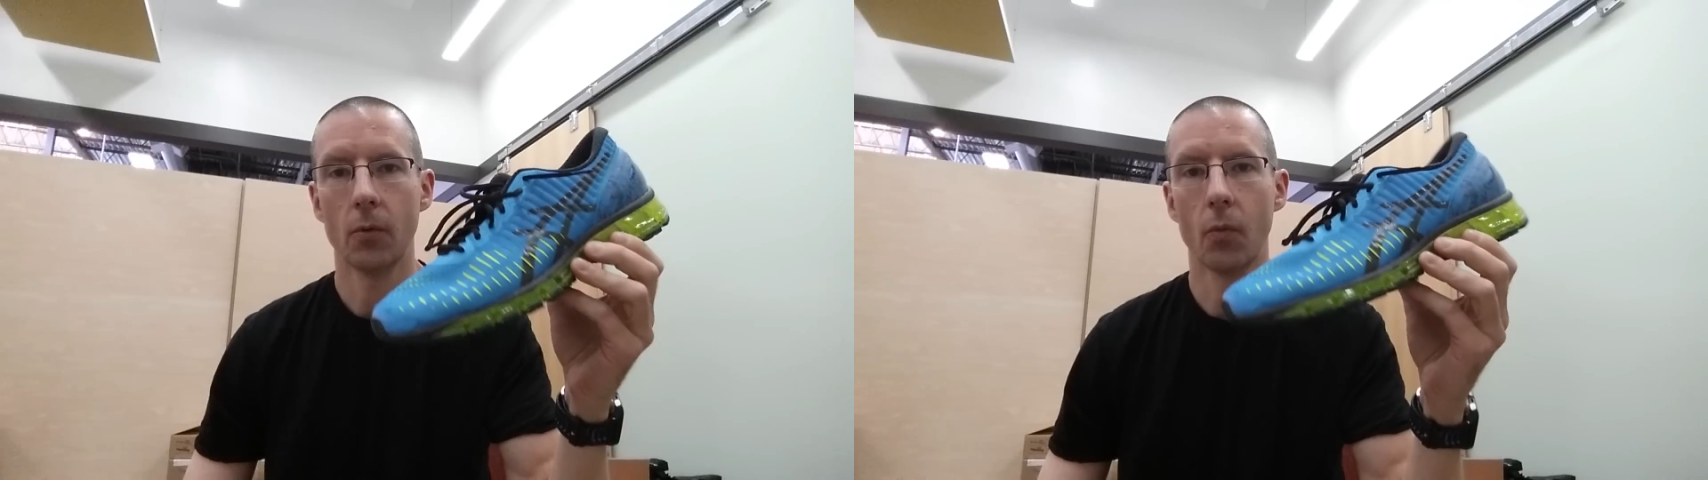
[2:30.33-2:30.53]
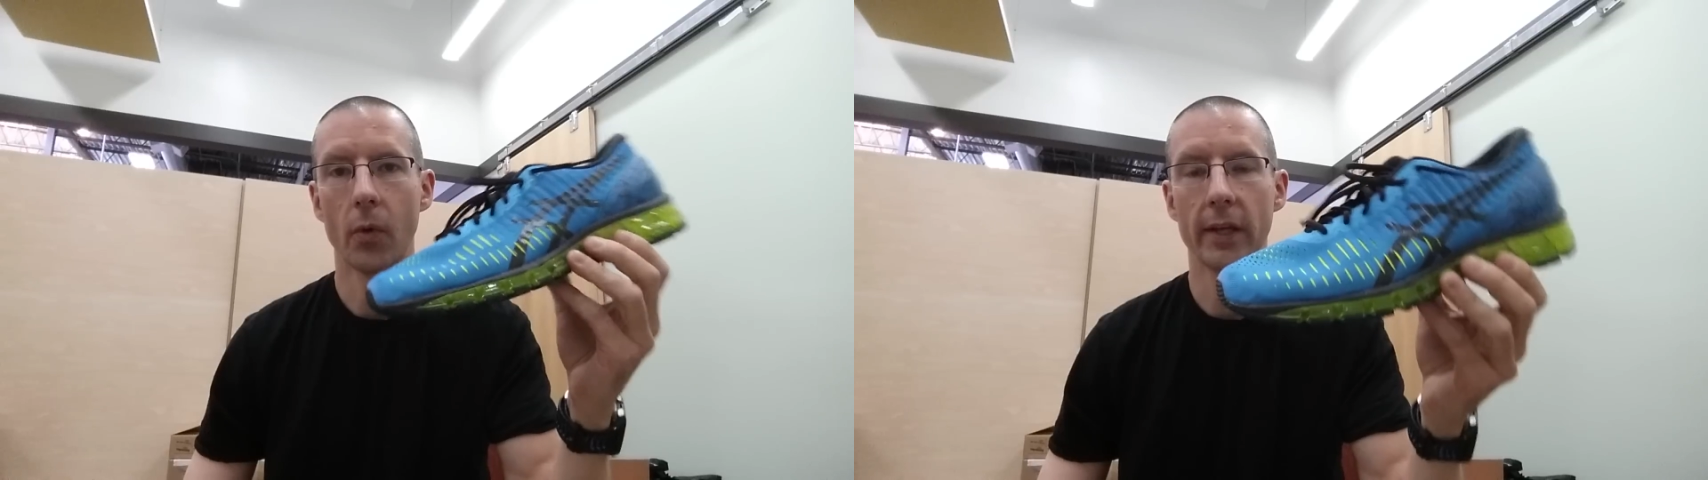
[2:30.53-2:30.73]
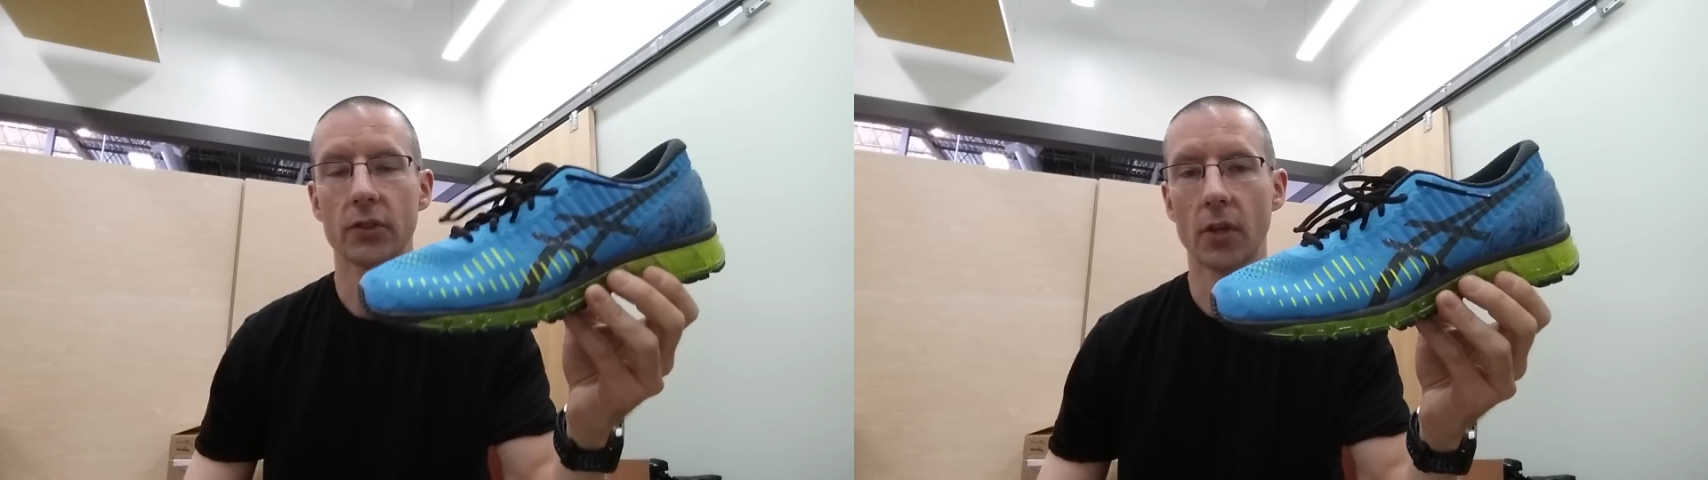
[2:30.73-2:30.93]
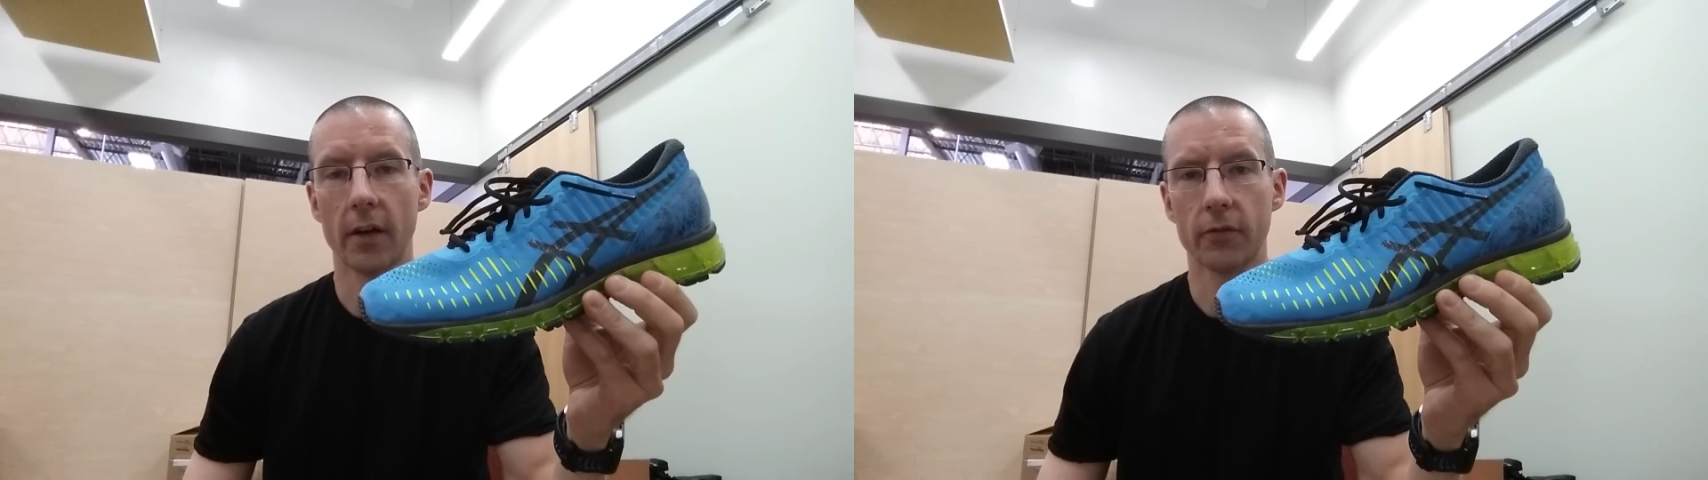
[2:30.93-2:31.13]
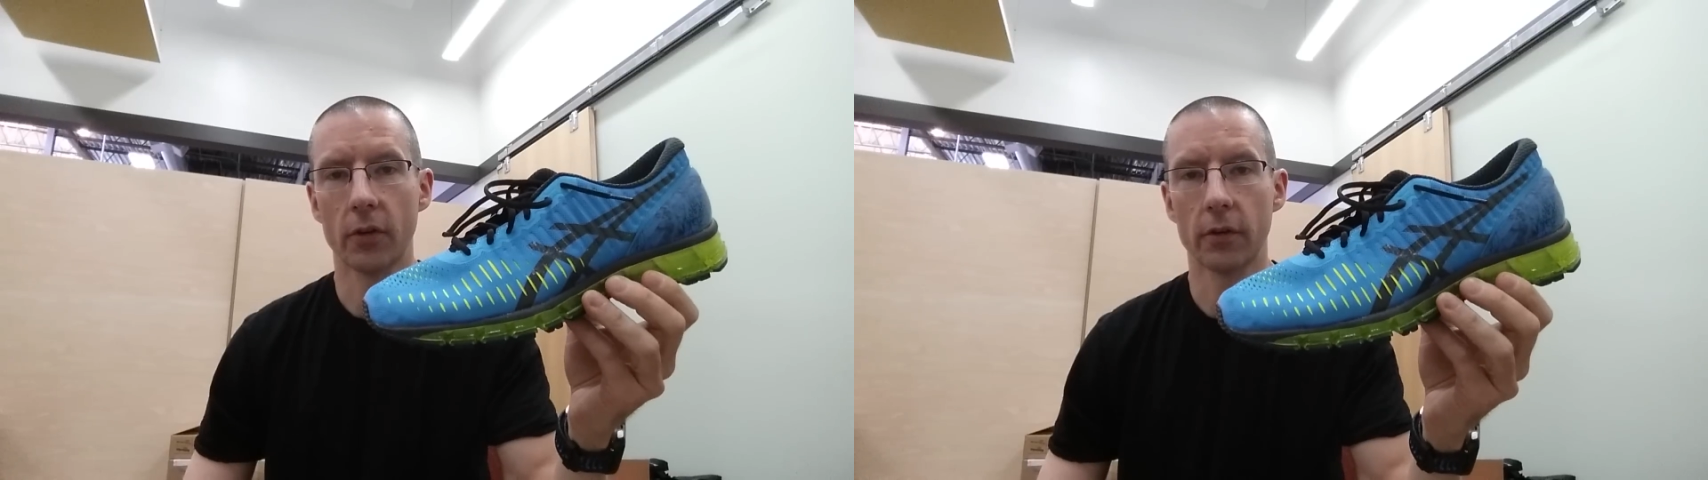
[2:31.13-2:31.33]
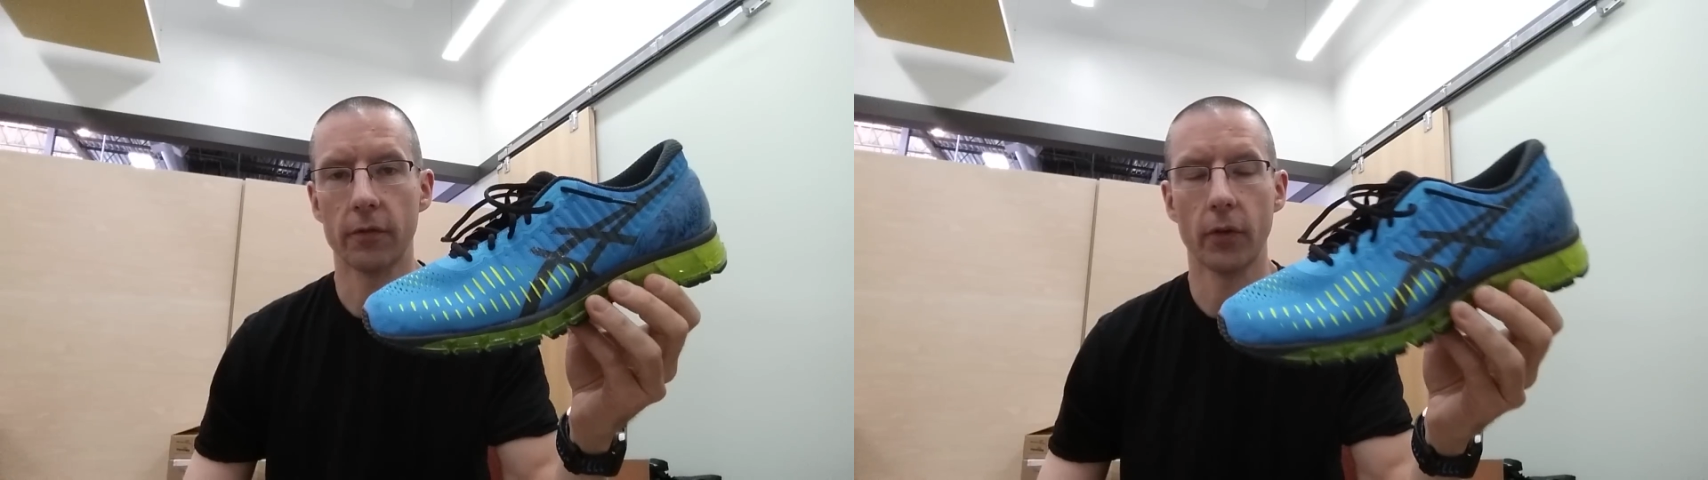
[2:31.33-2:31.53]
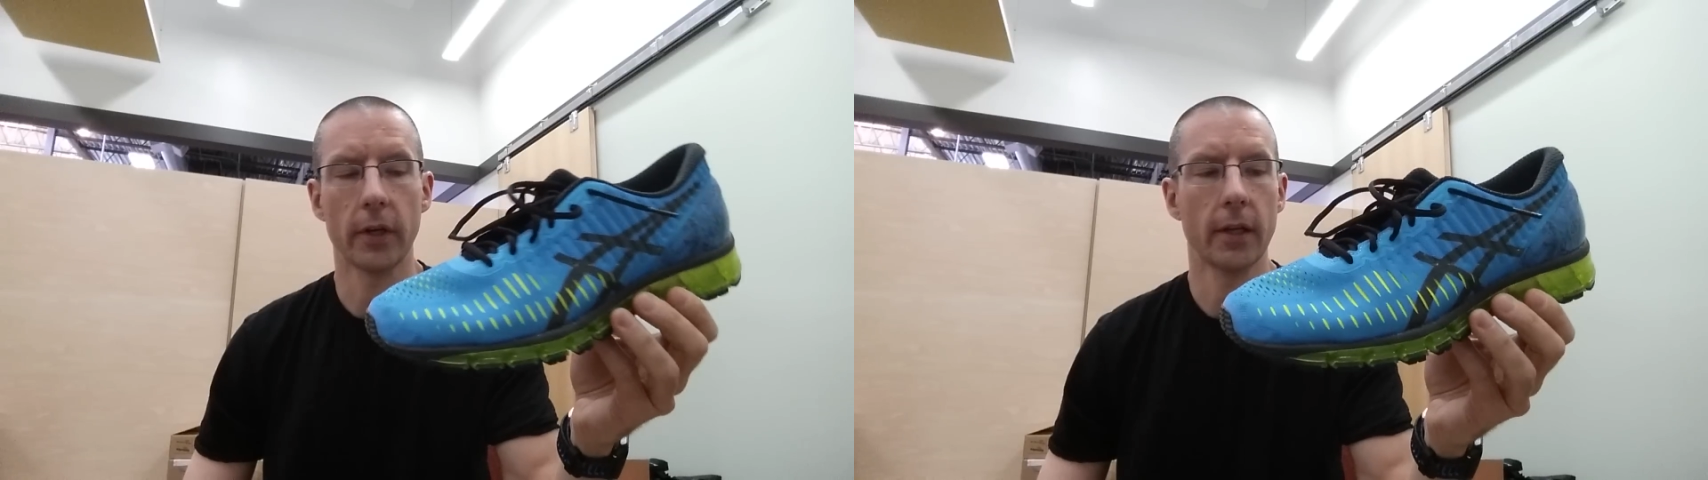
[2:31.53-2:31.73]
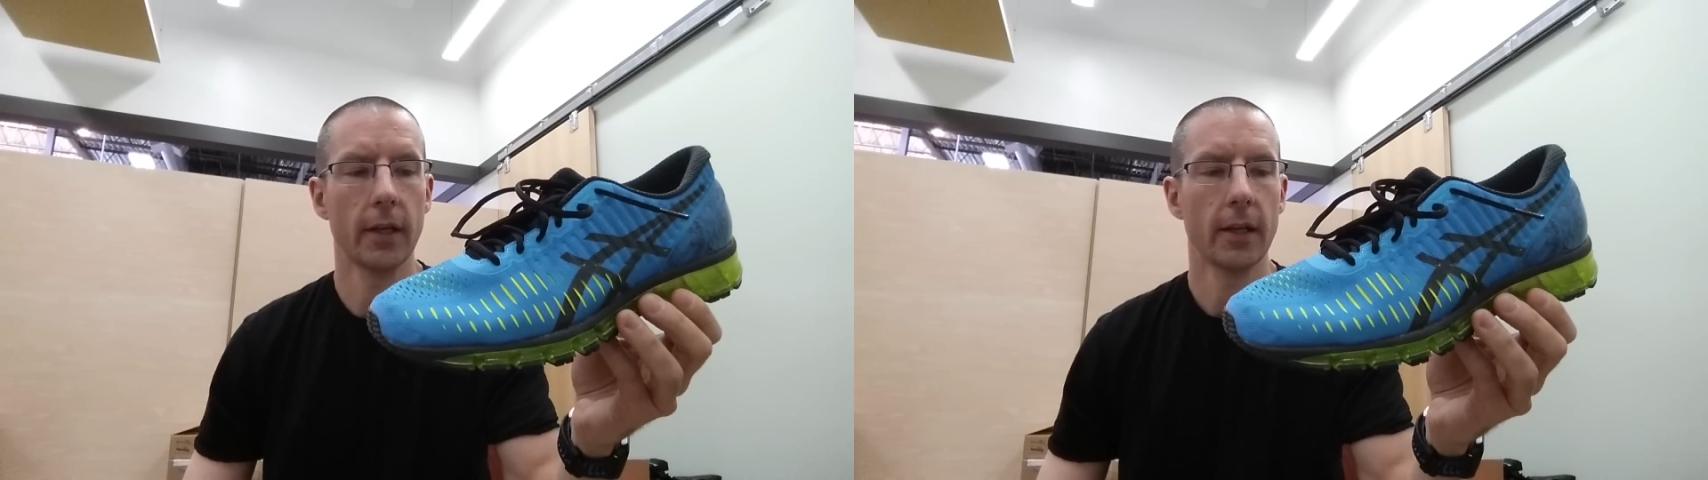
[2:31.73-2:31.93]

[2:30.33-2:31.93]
way softer underfoot,